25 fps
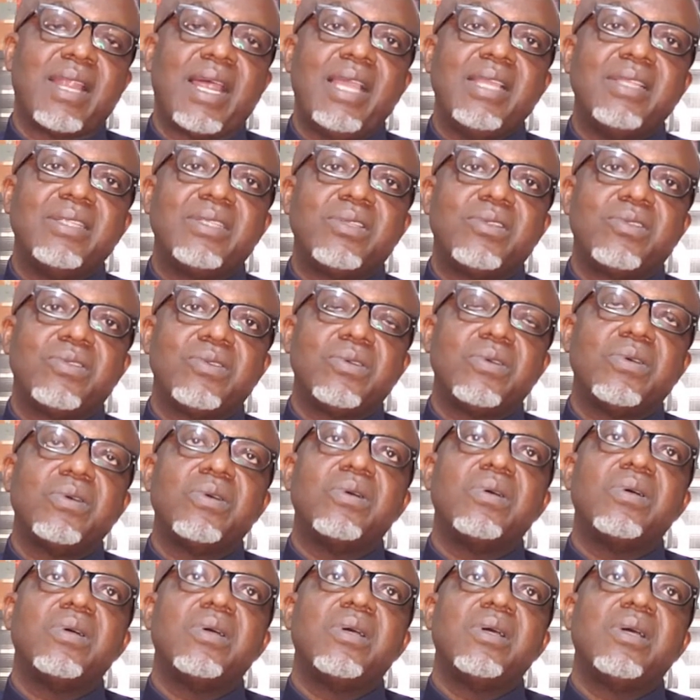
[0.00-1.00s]
rights
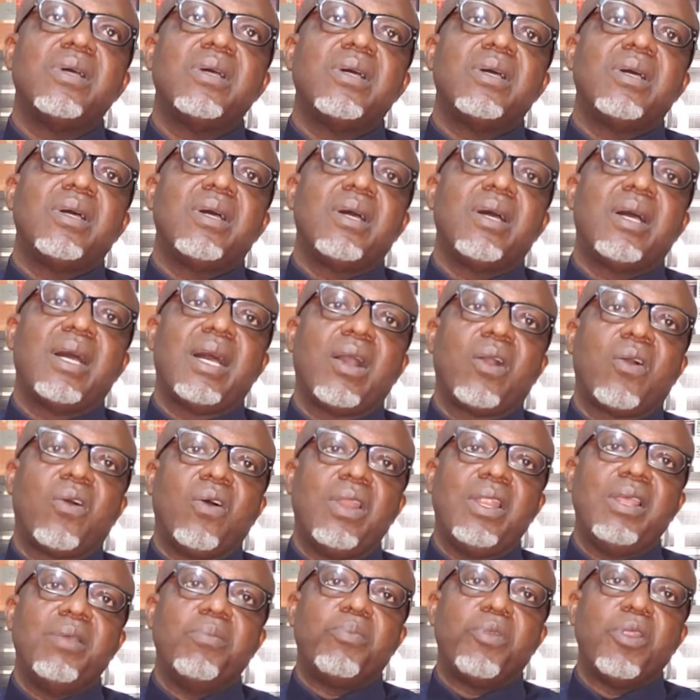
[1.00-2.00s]
to
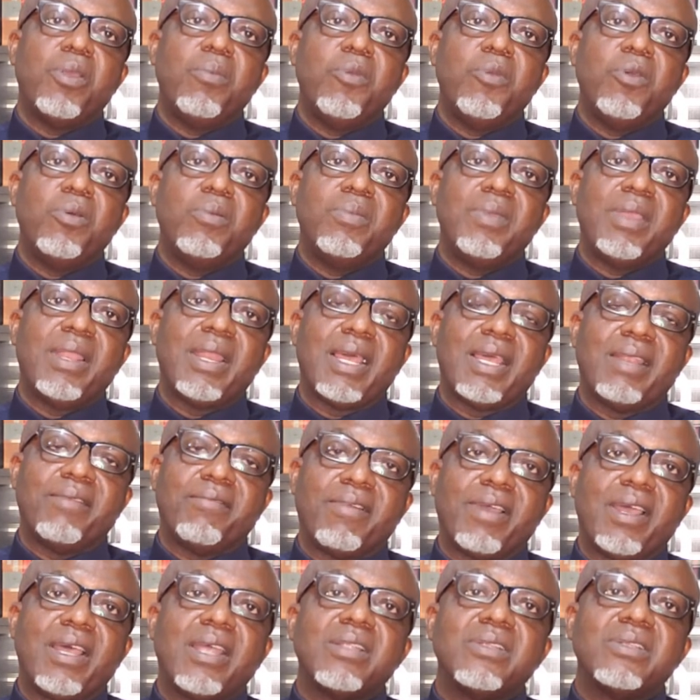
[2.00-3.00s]
collect premium in
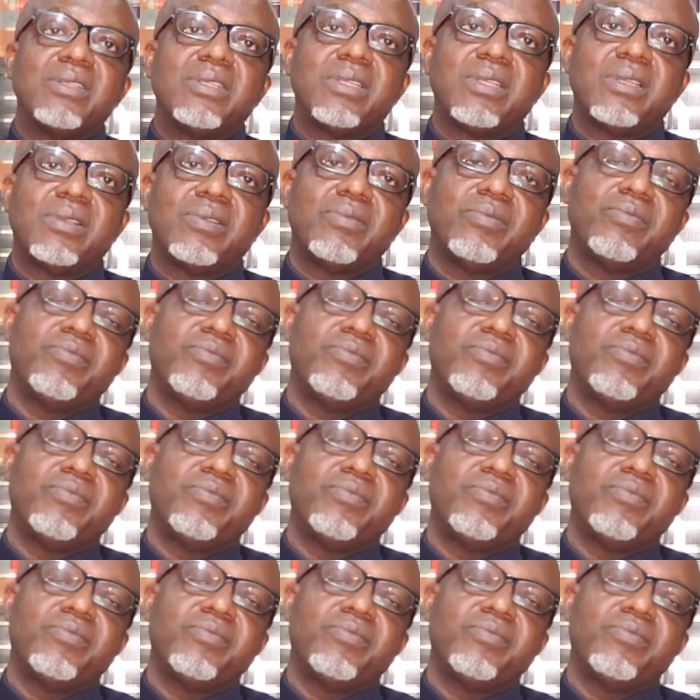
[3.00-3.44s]
advance.